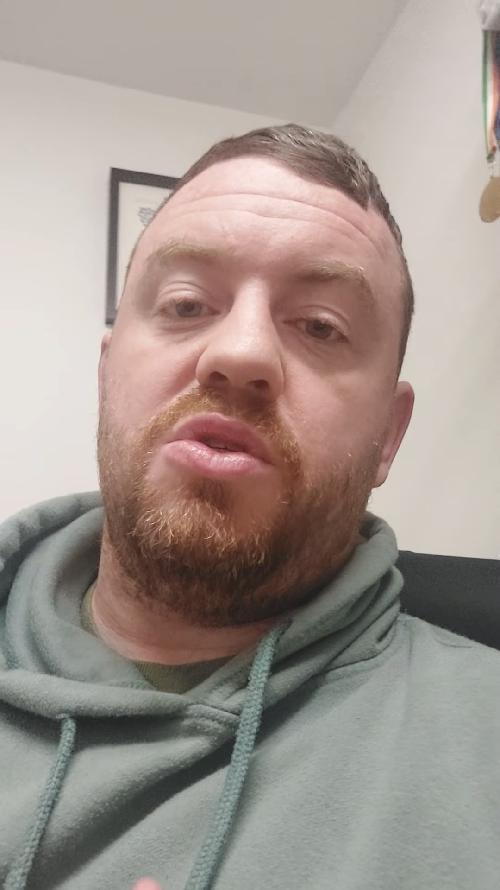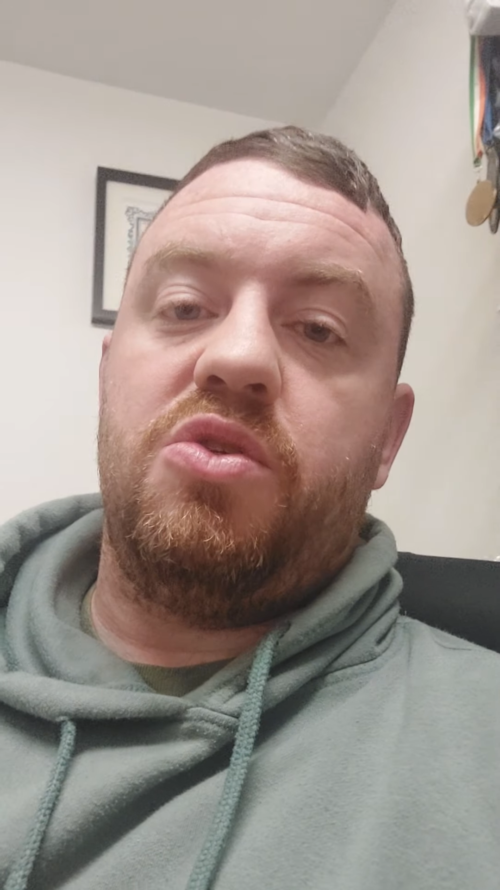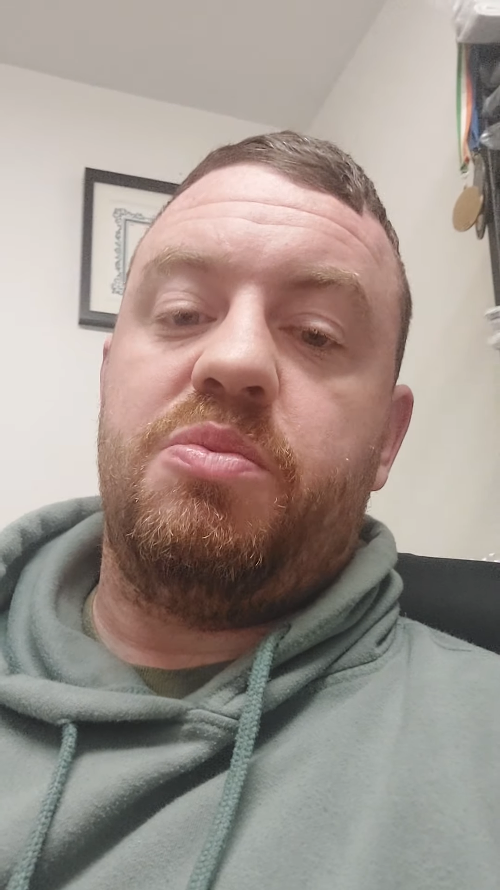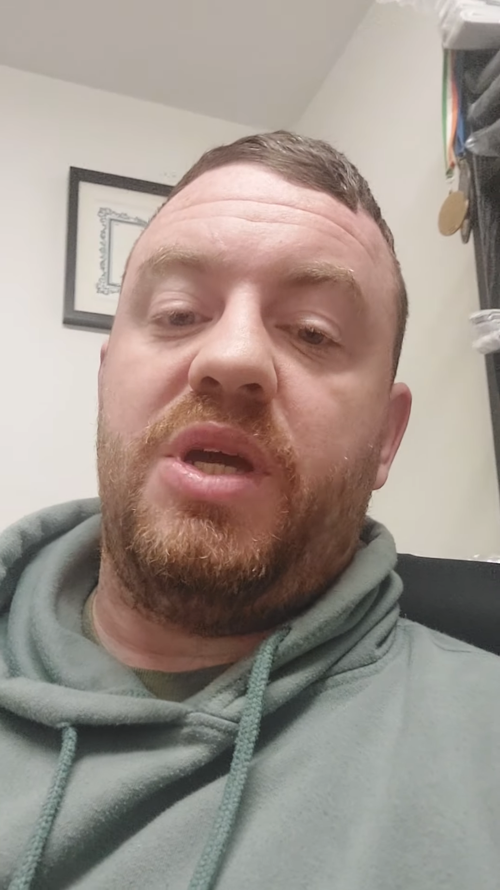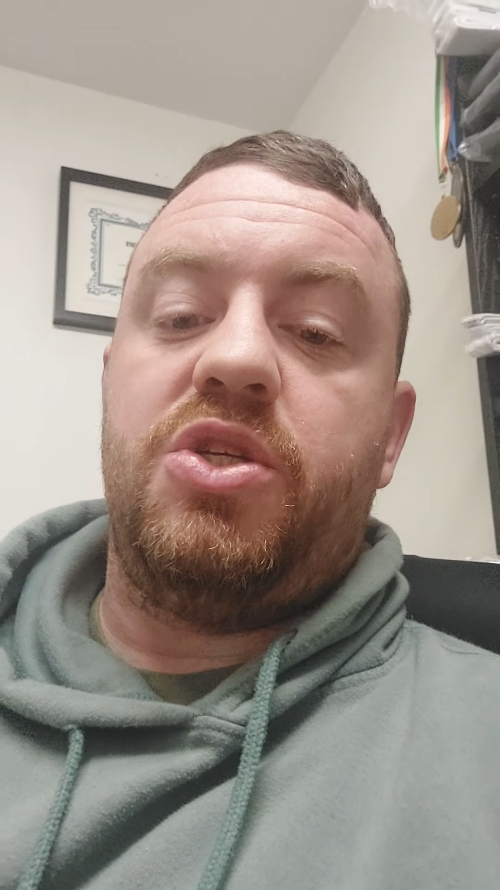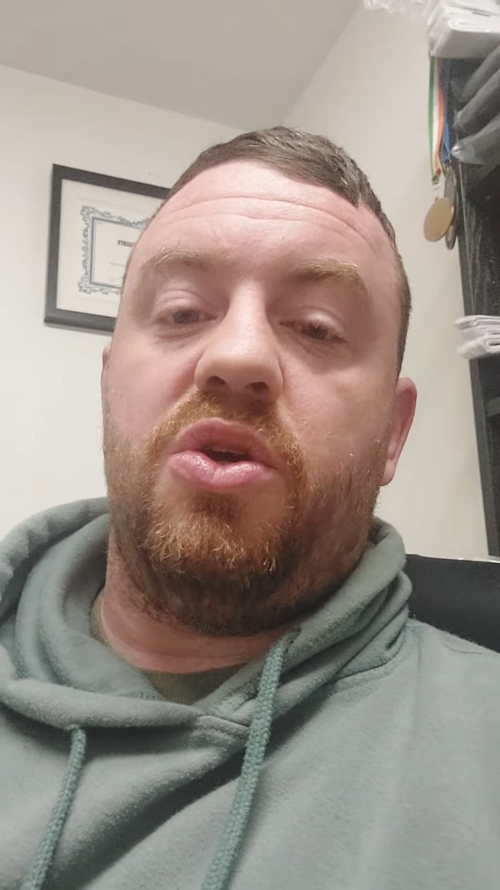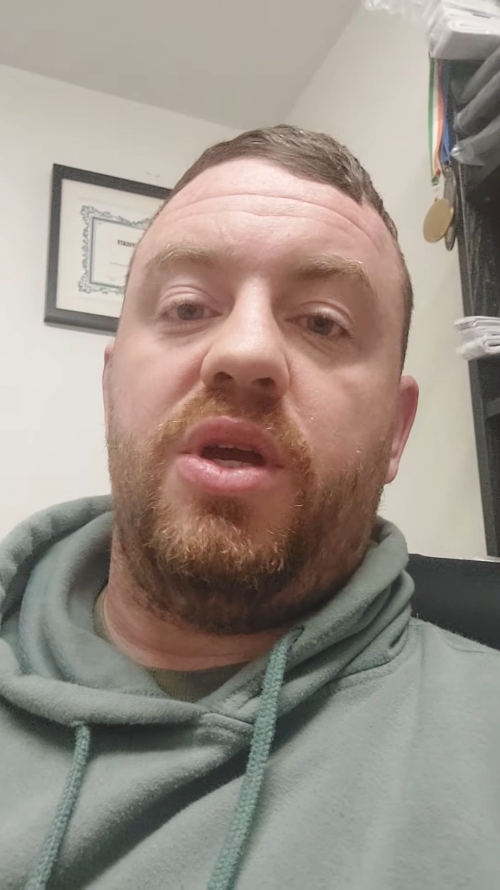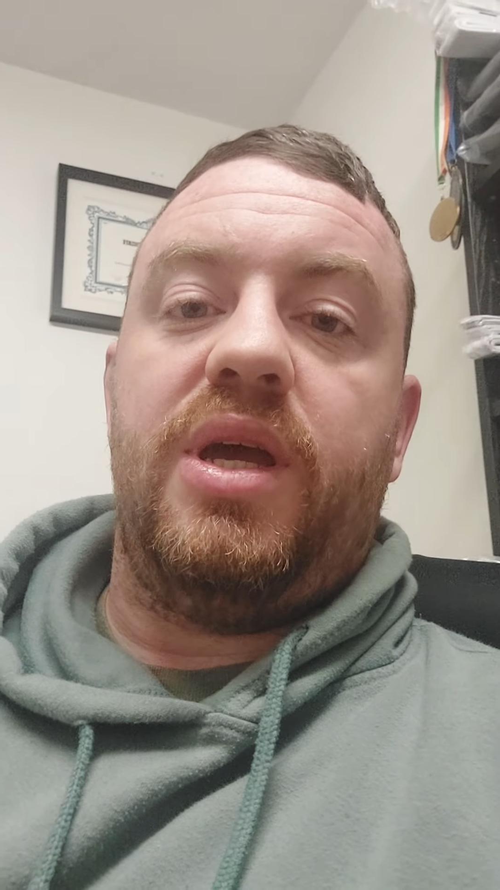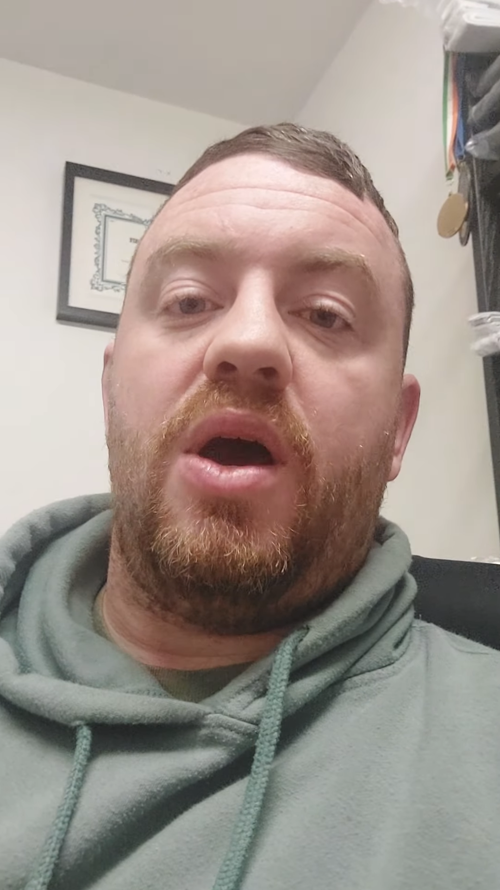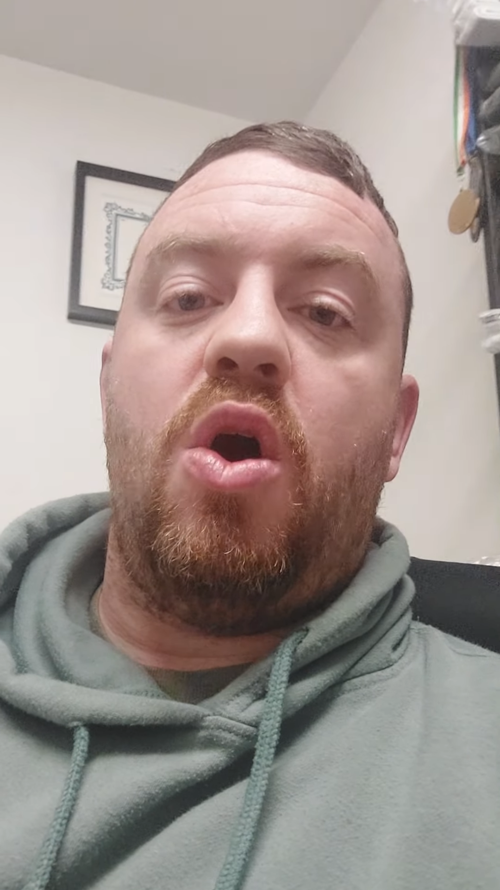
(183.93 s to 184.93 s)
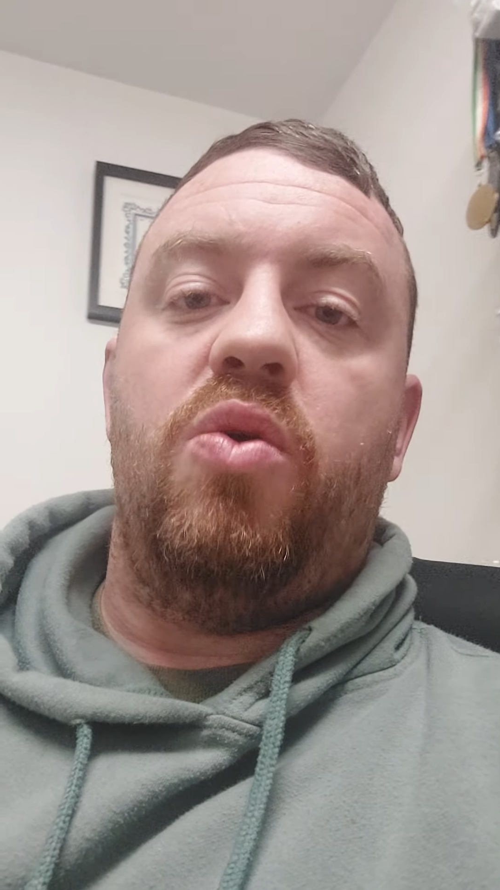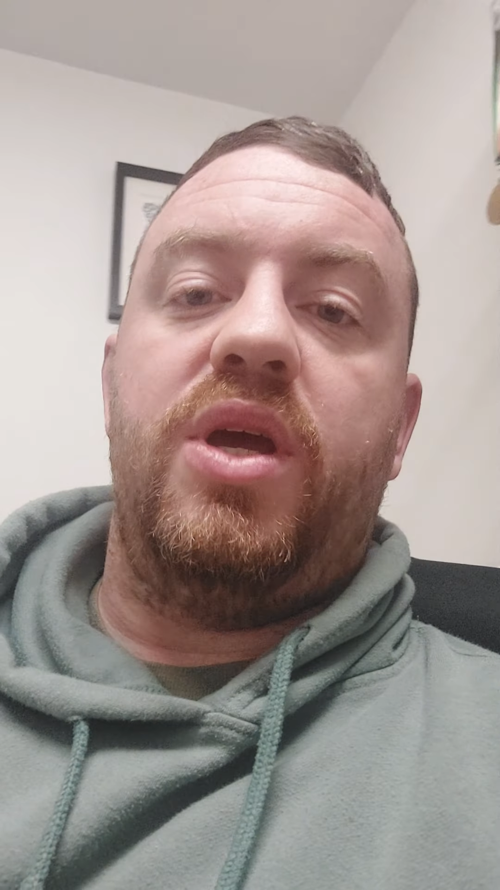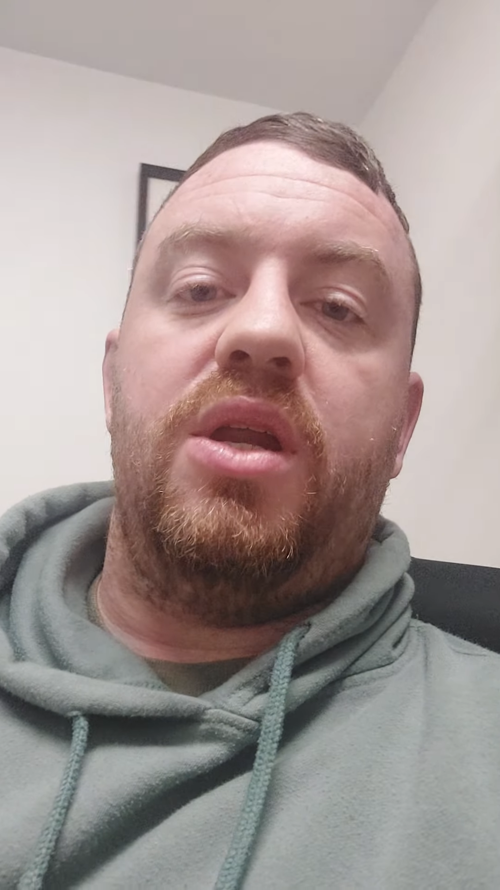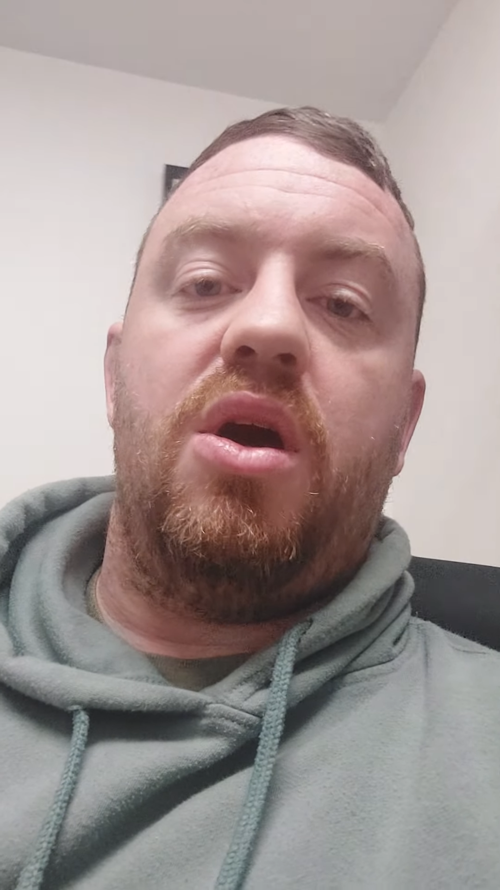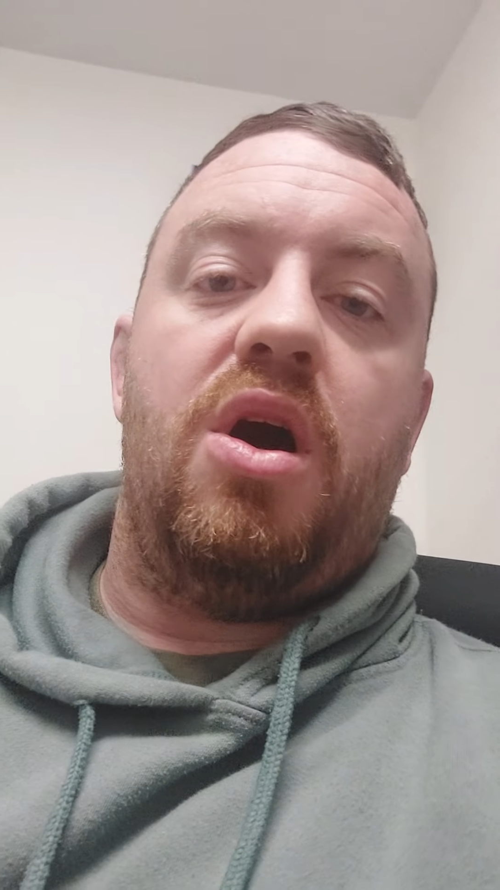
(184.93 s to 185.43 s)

So just make sure you hone in